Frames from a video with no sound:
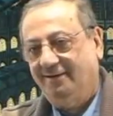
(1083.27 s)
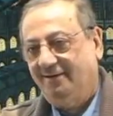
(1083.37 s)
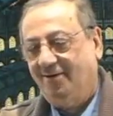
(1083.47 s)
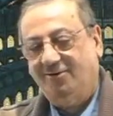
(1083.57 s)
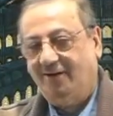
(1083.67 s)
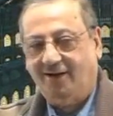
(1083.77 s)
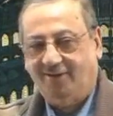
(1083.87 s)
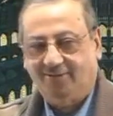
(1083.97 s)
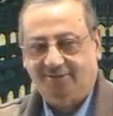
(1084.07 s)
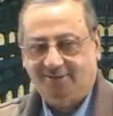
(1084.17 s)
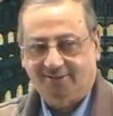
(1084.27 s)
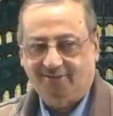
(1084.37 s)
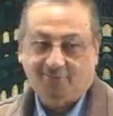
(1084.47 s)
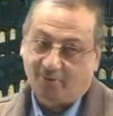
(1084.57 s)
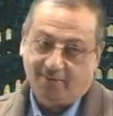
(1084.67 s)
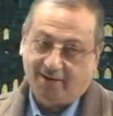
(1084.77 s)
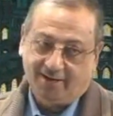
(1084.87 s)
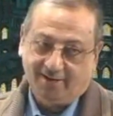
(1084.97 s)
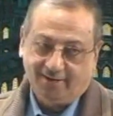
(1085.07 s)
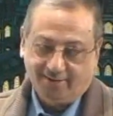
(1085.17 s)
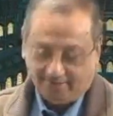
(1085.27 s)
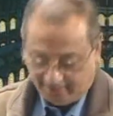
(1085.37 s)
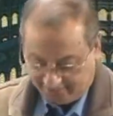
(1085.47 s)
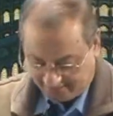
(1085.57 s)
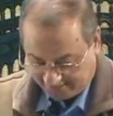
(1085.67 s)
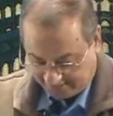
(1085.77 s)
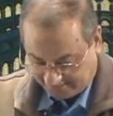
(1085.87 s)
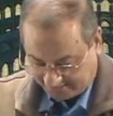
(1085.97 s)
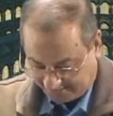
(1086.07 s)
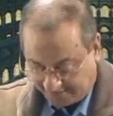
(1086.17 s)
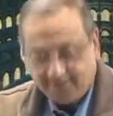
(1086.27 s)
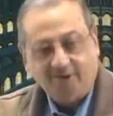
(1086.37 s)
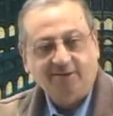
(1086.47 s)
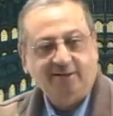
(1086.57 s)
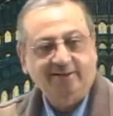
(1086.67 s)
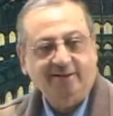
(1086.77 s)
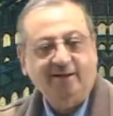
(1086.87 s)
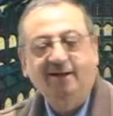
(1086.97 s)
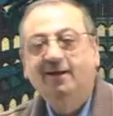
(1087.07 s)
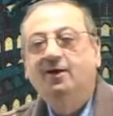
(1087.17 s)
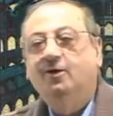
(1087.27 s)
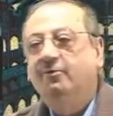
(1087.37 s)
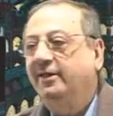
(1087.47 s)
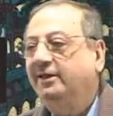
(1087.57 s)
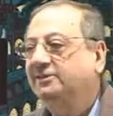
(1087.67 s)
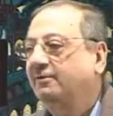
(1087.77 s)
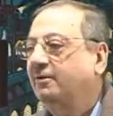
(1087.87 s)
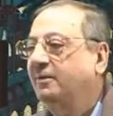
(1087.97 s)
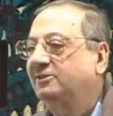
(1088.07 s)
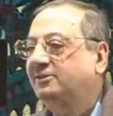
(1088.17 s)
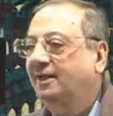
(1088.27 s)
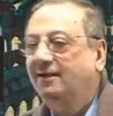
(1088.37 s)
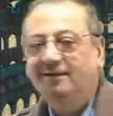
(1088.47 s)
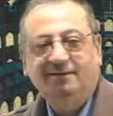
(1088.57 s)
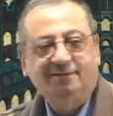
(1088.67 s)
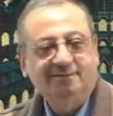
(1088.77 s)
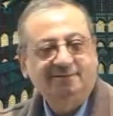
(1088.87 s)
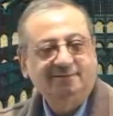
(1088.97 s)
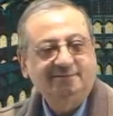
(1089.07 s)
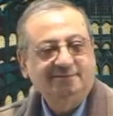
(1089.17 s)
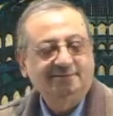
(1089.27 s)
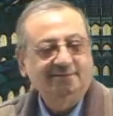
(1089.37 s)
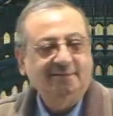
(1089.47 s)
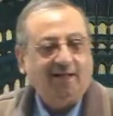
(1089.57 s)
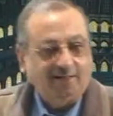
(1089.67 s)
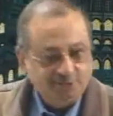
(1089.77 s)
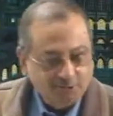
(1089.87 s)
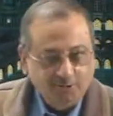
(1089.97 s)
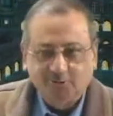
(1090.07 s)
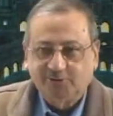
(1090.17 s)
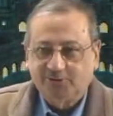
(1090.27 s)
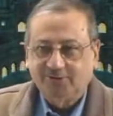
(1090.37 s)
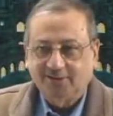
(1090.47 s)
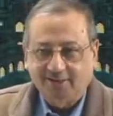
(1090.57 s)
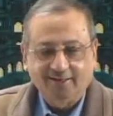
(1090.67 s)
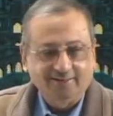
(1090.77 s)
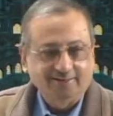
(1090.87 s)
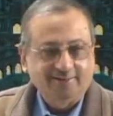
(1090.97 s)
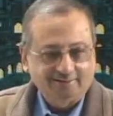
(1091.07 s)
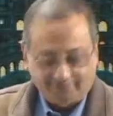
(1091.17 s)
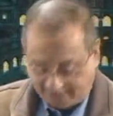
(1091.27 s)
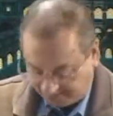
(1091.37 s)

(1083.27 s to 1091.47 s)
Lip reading: not allowed, forbidden. Okay, got the idea? Where is our master? Al-julus. Okay,